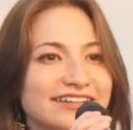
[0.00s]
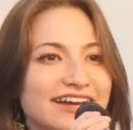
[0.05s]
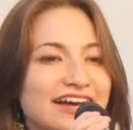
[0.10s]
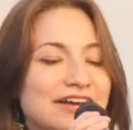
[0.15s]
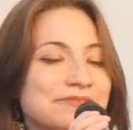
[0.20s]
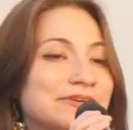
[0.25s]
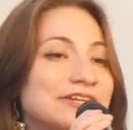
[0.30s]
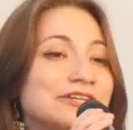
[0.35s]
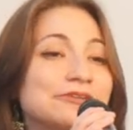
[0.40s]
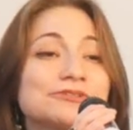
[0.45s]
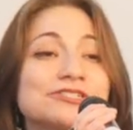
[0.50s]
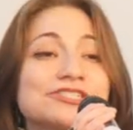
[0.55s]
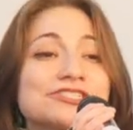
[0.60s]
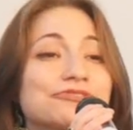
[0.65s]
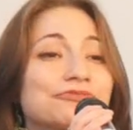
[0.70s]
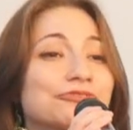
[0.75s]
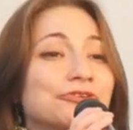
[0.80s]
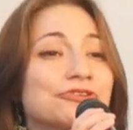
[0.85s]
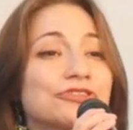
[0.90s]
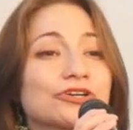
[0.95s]
I mean, it was
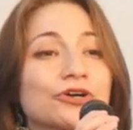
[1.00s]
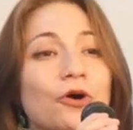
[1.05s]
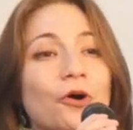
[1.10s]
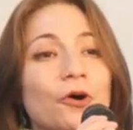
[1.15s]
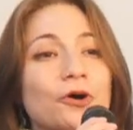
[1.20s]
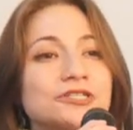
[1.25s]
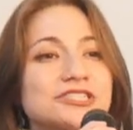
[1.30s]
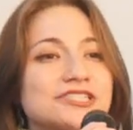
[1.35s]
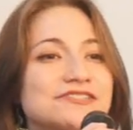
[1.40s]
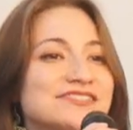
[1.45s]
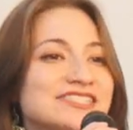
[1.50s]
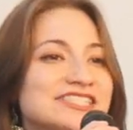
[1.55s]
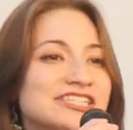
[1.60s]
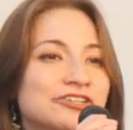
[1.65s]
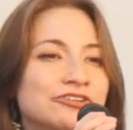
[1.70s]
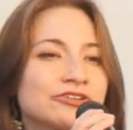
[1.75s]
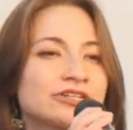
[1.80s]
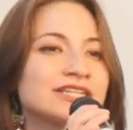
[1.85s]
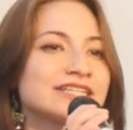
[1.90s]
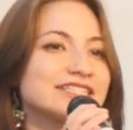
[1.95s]
through the chords of
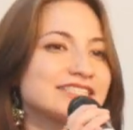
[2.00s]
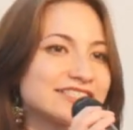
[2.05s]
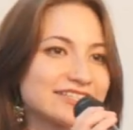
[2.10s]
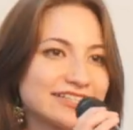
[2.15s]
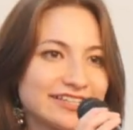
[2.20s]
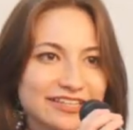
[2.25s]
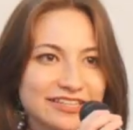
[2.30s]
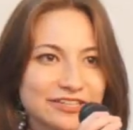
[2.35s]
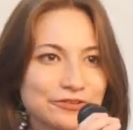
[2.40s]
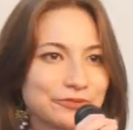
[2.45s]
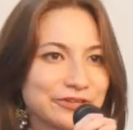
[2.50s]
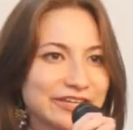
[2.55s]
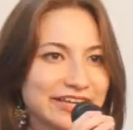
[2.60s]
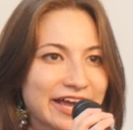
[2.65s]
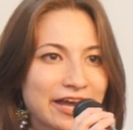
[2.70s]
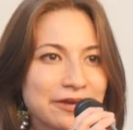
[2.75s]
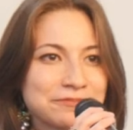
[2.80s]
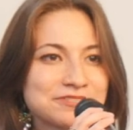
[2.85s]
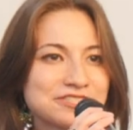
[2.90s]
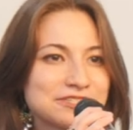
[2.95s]
synchronicity that we
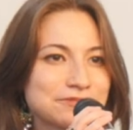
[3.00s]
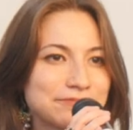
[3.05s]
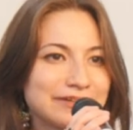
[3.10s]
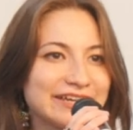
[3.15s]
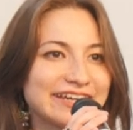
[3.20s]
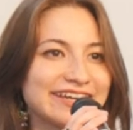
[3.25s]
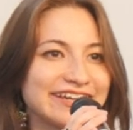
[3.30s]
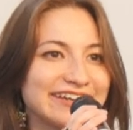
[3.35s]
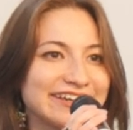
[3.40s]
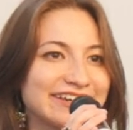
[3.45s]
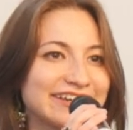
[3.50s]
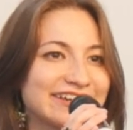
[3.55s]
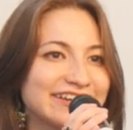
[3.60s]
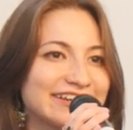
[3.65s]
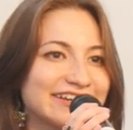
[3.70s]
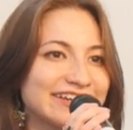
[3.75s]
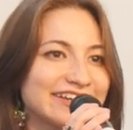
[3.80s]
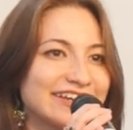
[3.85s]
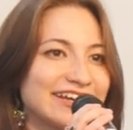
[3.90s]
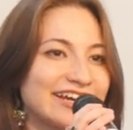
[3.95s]
came to be,
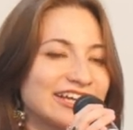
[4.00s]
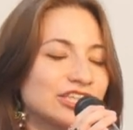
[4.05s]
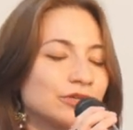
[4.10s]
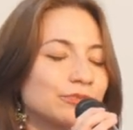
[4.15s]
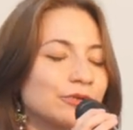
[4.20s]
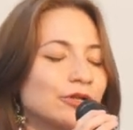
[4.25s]
and you